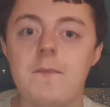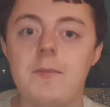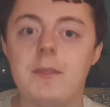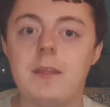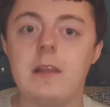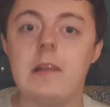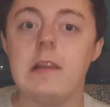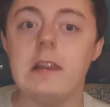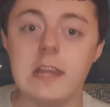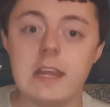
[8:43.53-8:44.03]

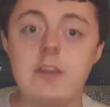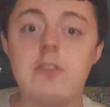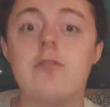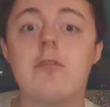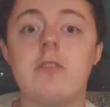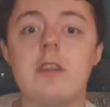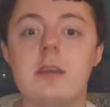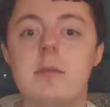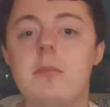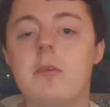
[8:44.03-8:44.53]

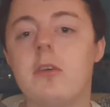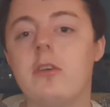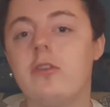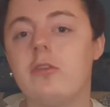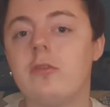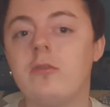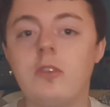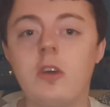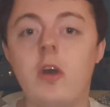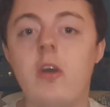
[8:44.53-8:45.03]
Literally, because
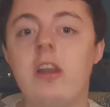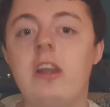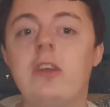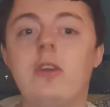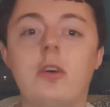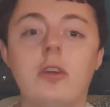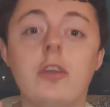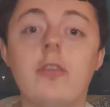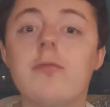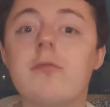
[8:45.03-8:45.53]
you've not only
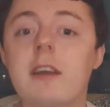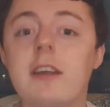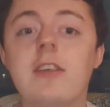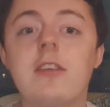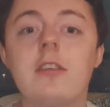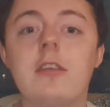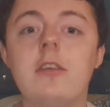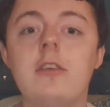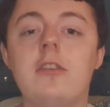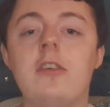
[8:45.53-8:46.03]
got the
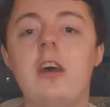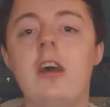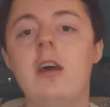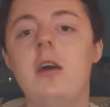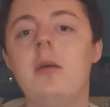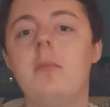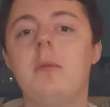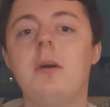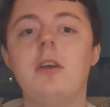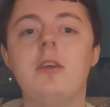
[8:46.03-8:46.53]
wrestlers,
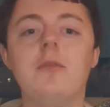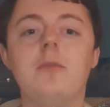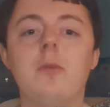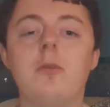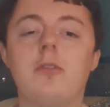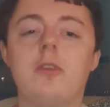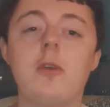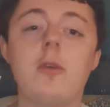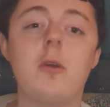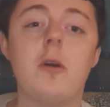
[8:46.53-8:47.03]
but you've
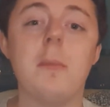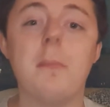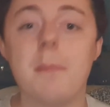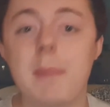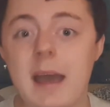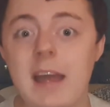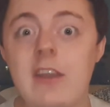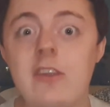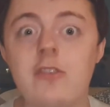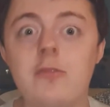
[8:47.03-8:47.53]
also got
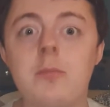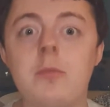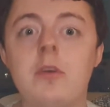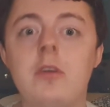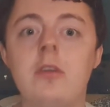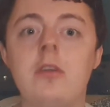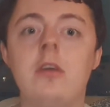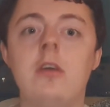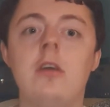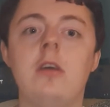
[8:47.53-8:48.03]

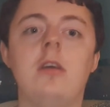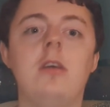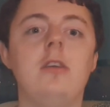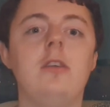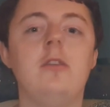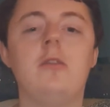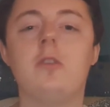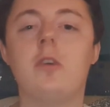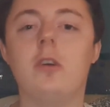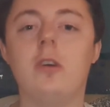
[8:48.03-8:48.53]
management,
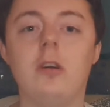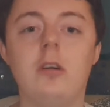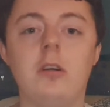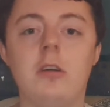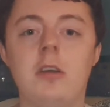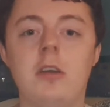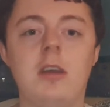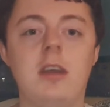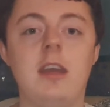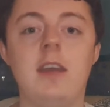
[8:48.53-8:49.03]
you've got
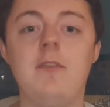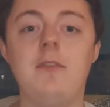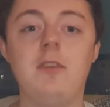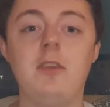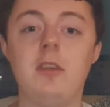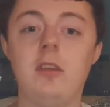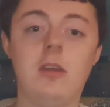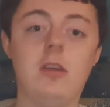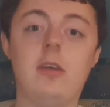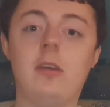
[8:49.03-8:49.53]

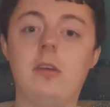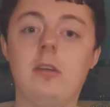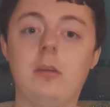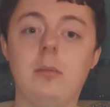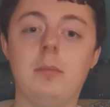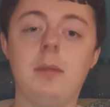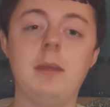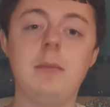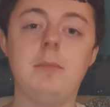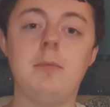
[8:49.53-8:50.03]
even the
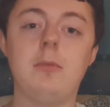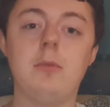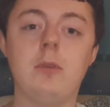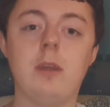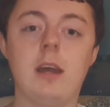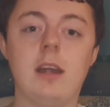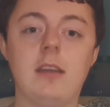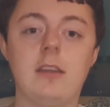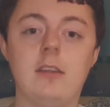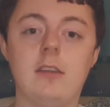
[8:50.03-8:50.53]
people
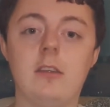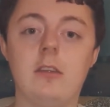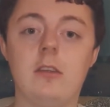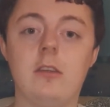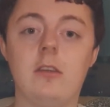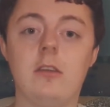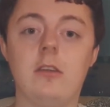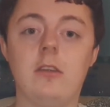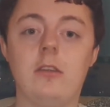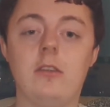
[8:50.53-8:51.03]
like
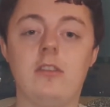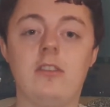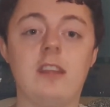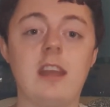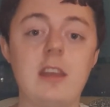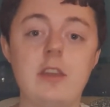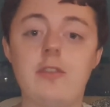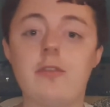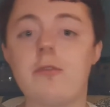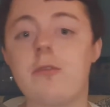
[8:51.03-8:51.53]
the
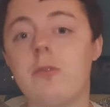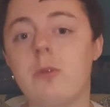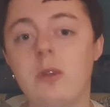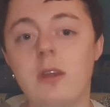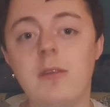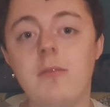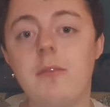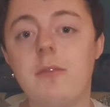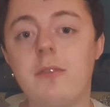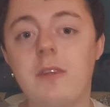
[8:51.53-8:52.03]
stage crew and
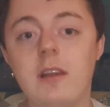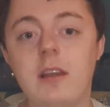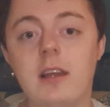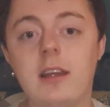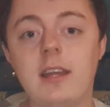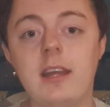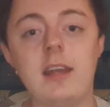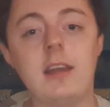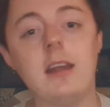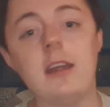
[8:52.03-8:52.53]
everything like
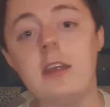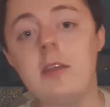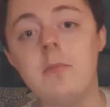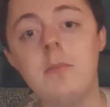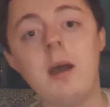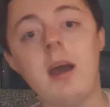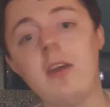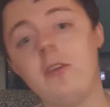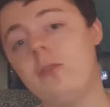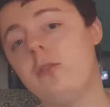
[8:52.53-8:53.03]
that. Now, you
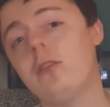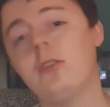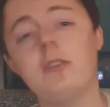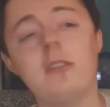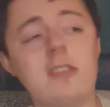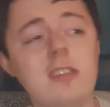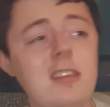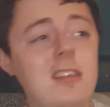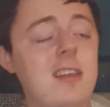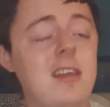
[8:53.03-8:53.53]
might not
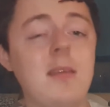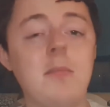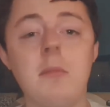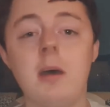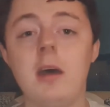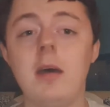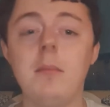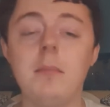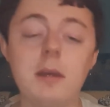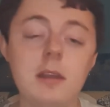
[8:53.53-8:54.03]
consider them,
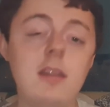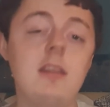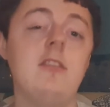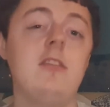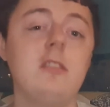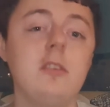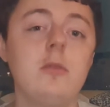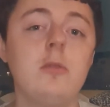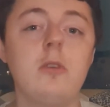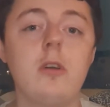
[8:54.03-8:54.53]
but they're
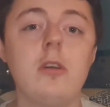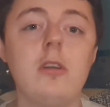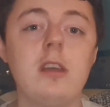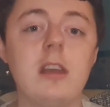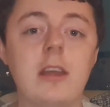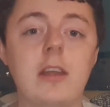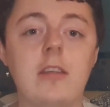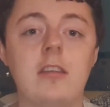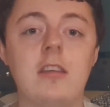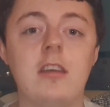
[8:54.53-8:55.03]
still
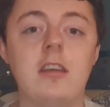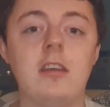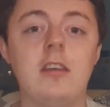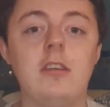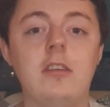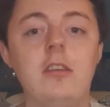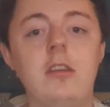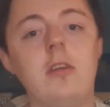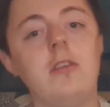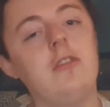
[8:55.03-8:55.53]
colleagues.
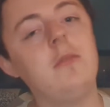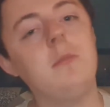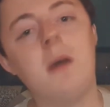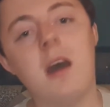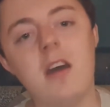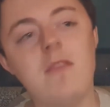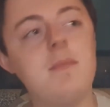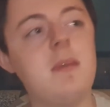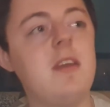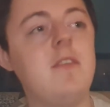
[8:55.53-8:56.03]
She might
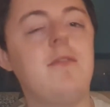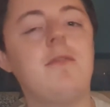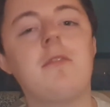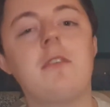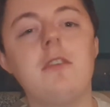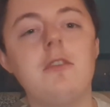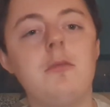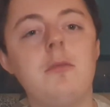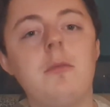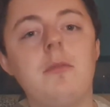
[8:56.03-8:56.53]
have made
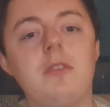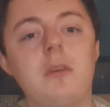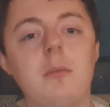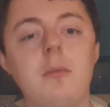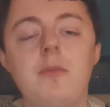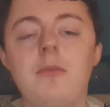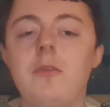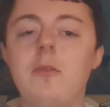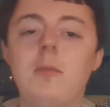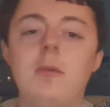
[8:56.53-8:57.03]
friends with some
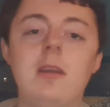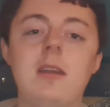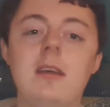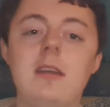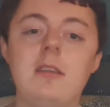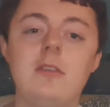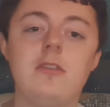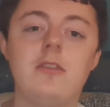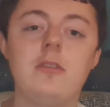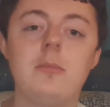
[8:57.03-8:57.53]
of them, and
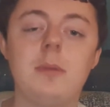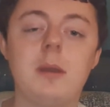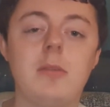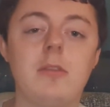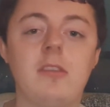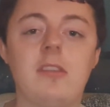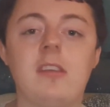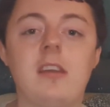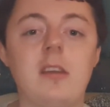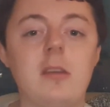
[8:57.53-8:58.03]
then she'd be able
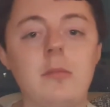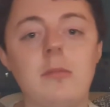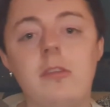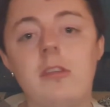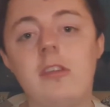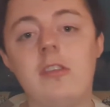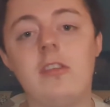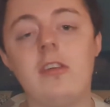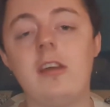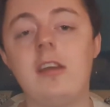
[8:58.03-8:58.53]
to take them to
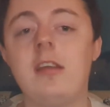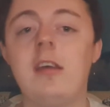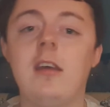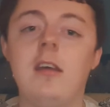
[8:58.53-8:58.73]
the side.